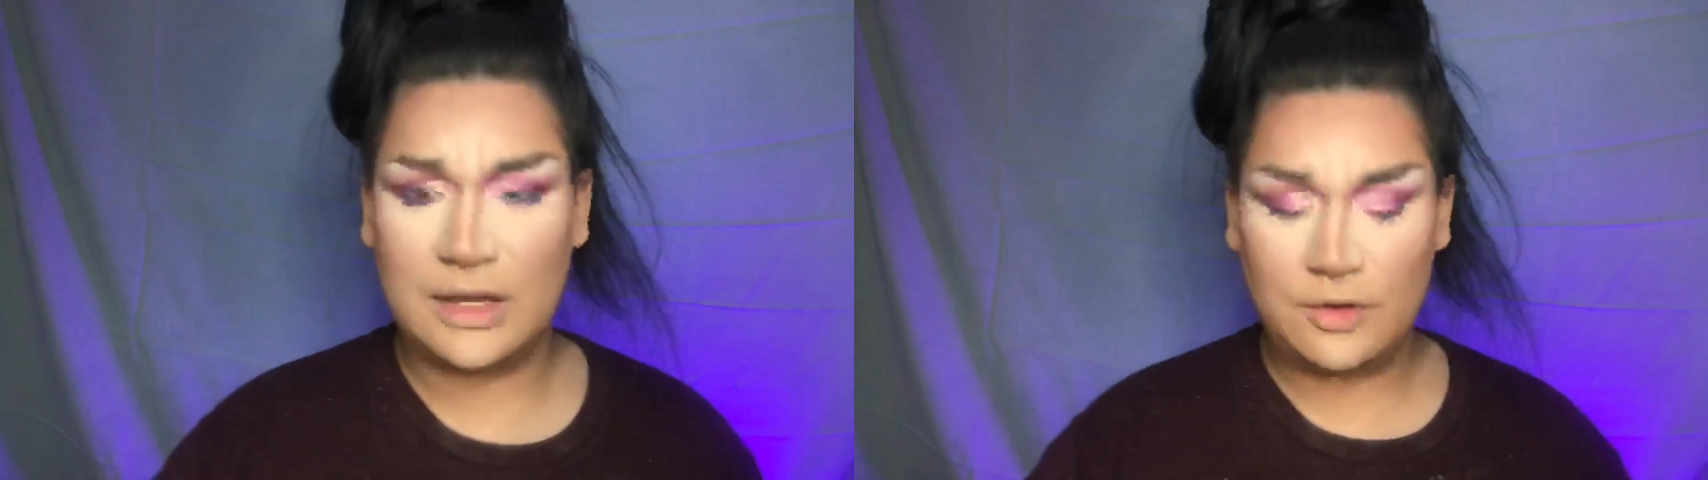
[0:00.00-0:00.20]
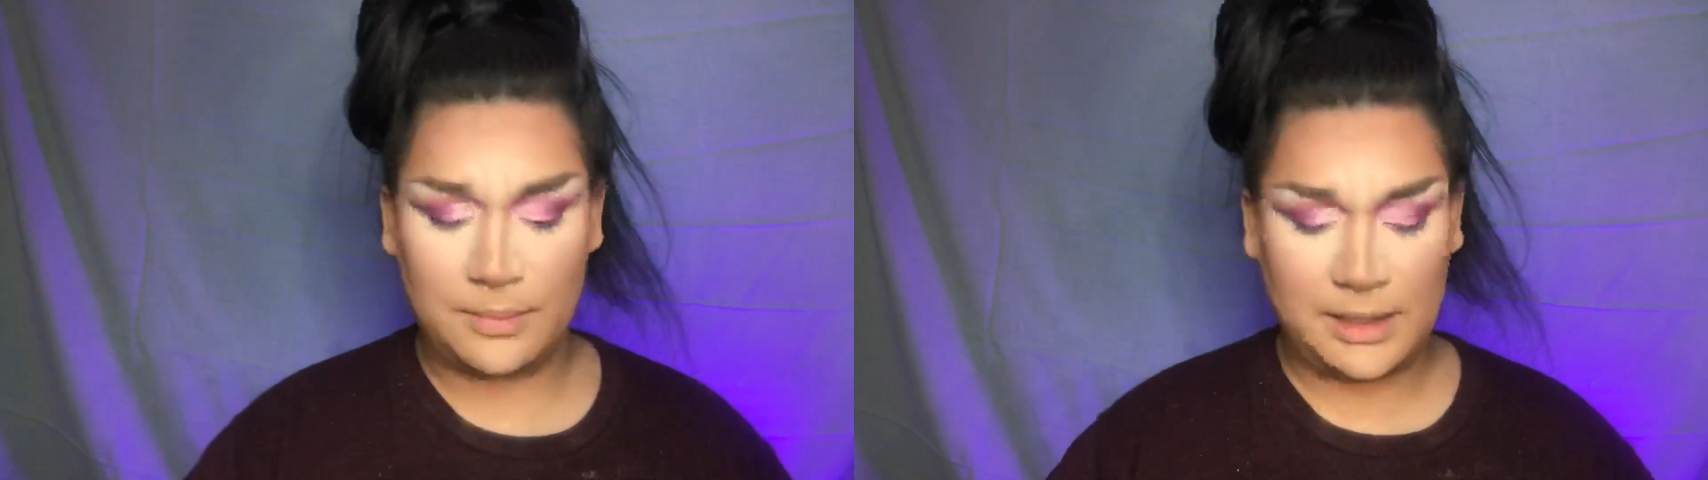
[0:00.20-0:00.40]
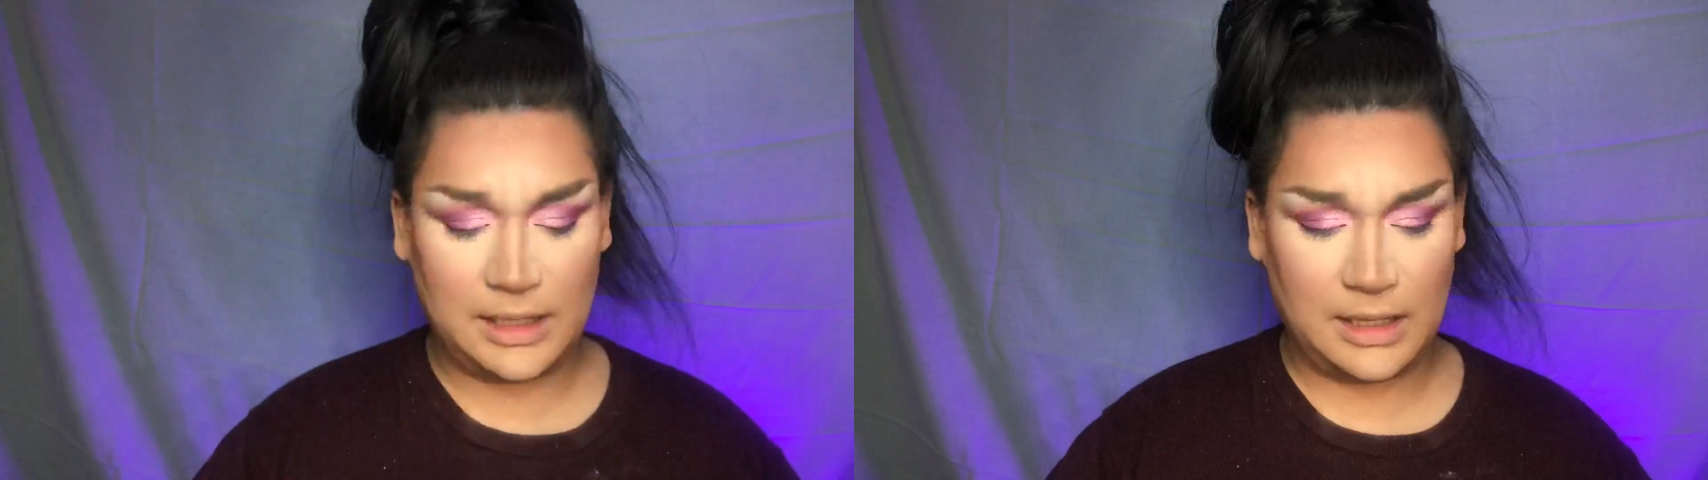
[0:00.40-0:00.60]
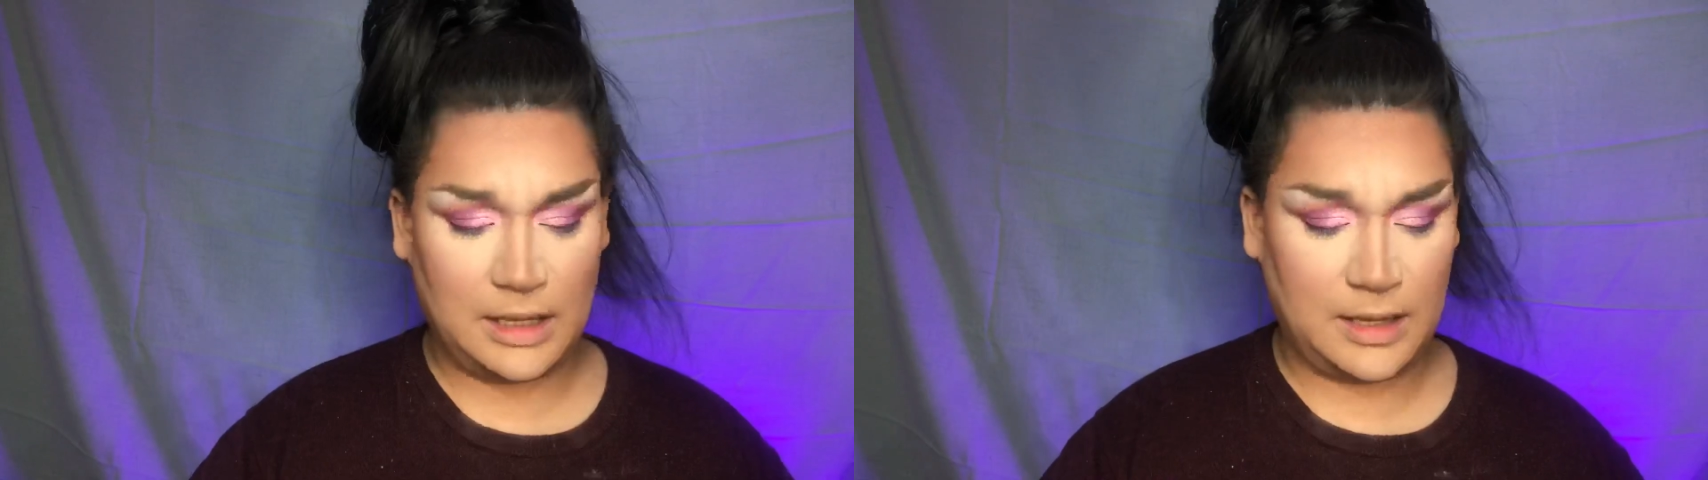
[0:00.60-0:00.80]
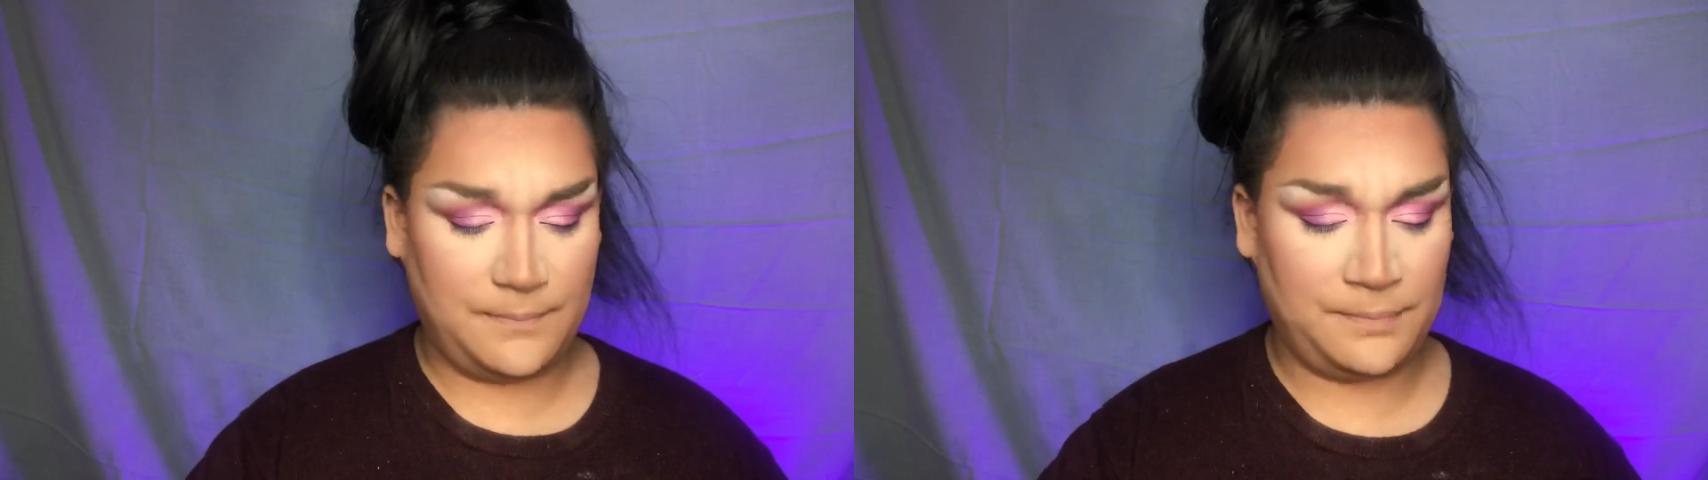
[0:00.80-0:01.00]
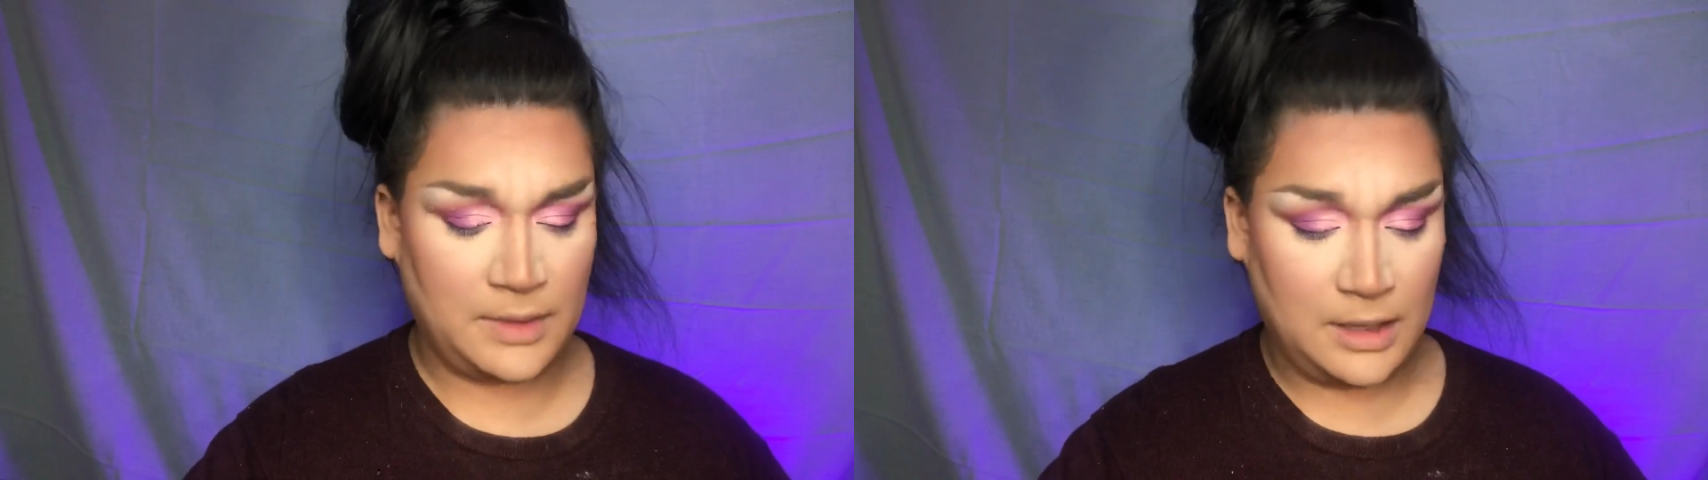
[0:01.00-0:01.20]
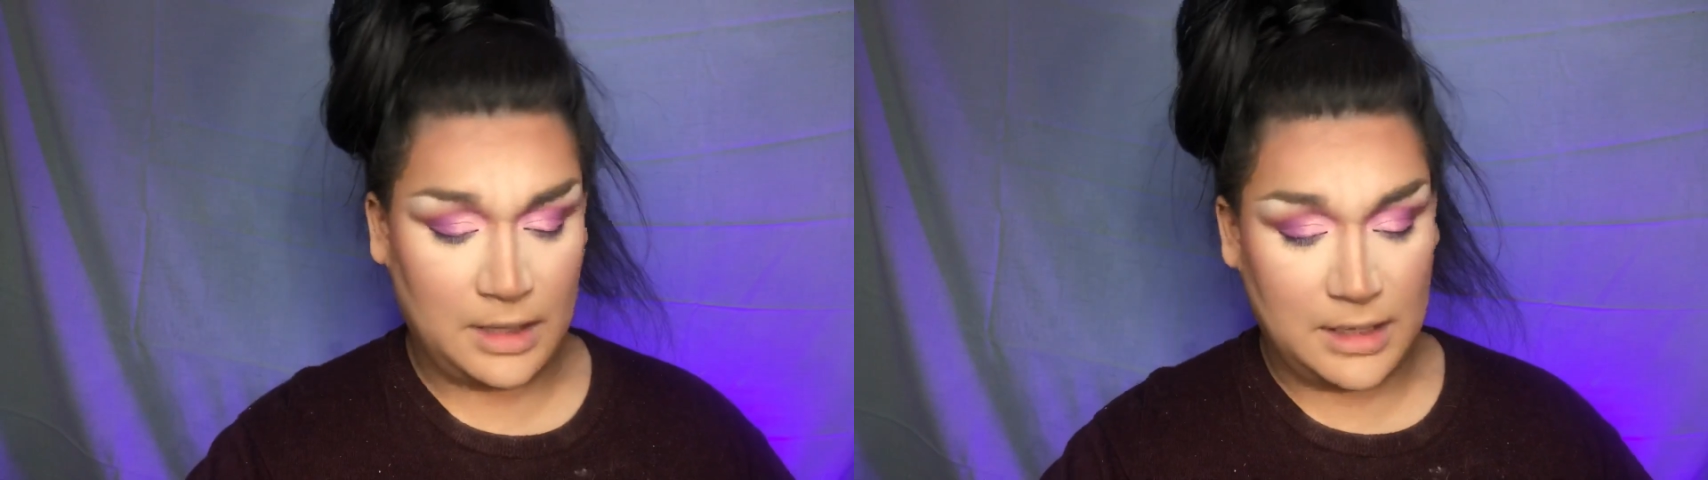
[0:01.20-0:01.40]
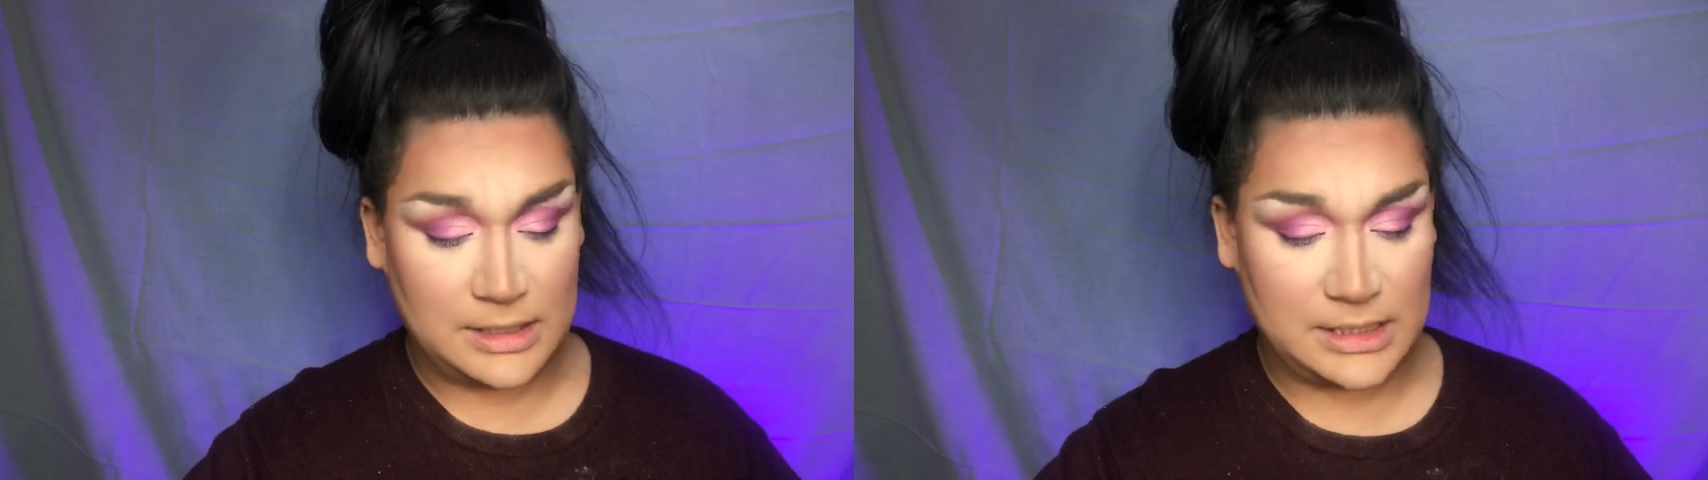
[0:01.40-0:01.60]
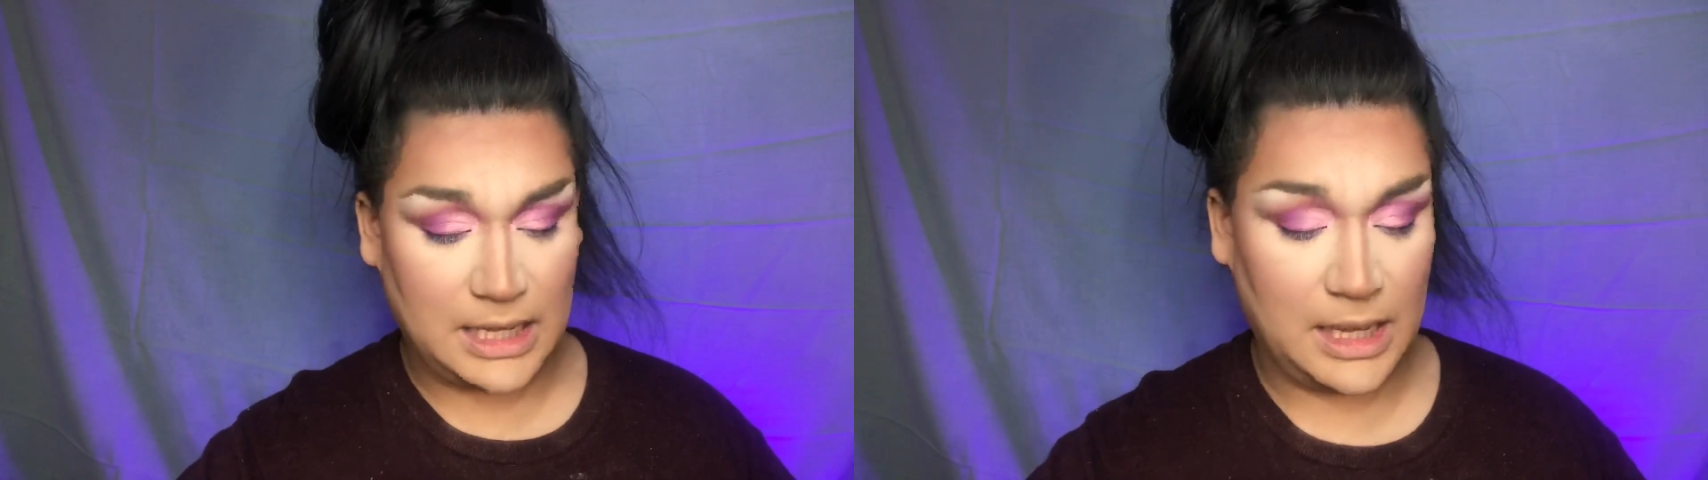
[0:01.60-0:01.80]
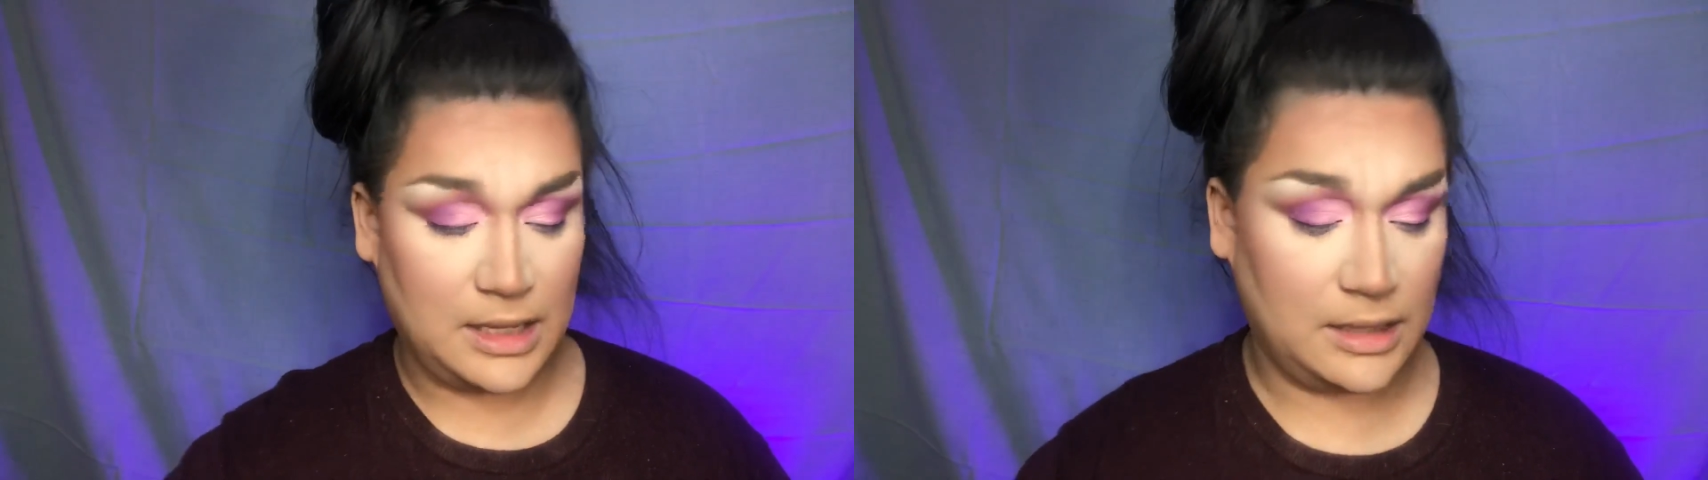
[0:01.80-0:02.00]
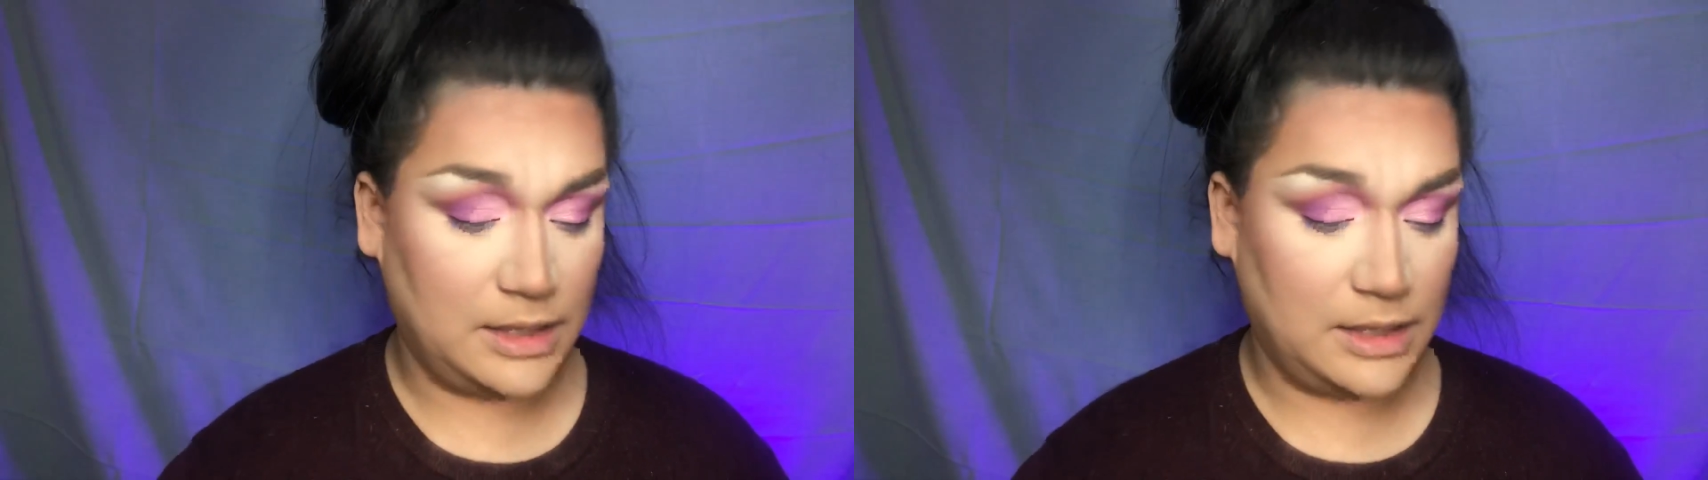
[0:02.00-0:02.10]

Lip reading: I normally take